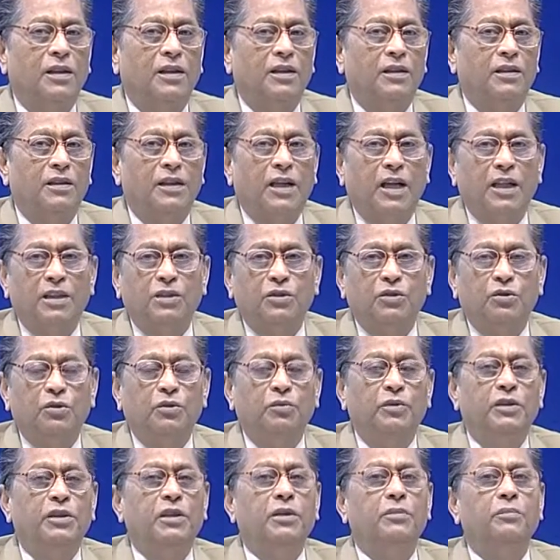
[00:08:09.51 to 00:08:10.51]
That should
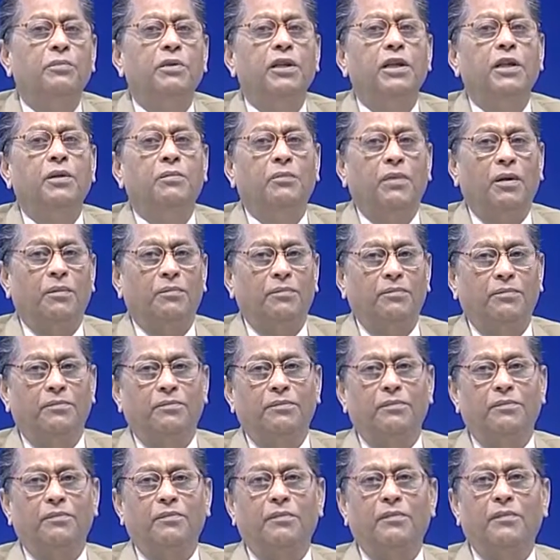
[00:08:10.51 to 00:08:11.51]
be the minimum,
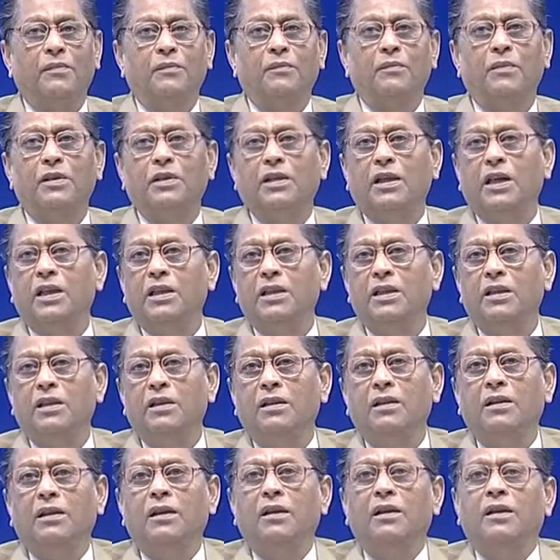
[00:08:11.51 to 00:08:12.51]
but any
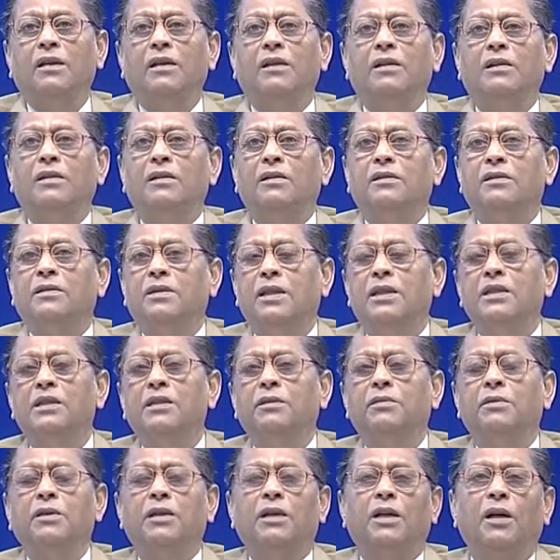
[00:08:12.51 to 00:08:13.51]

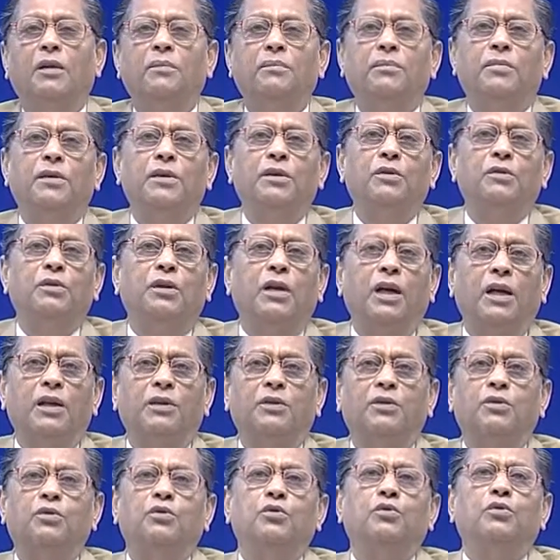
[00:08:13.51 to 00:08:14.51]
sensible company would like
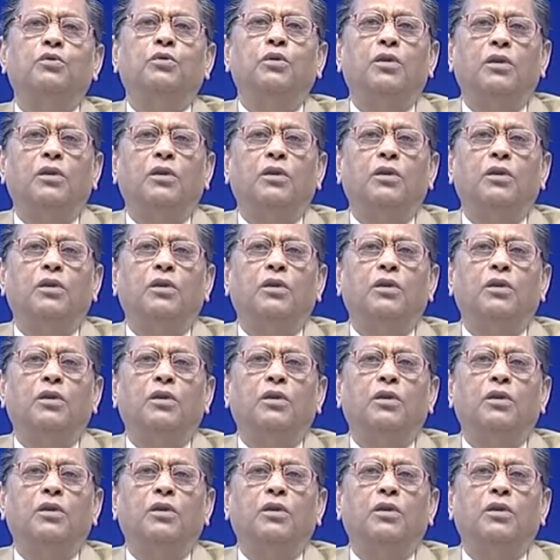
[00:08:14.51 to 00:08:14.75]
to do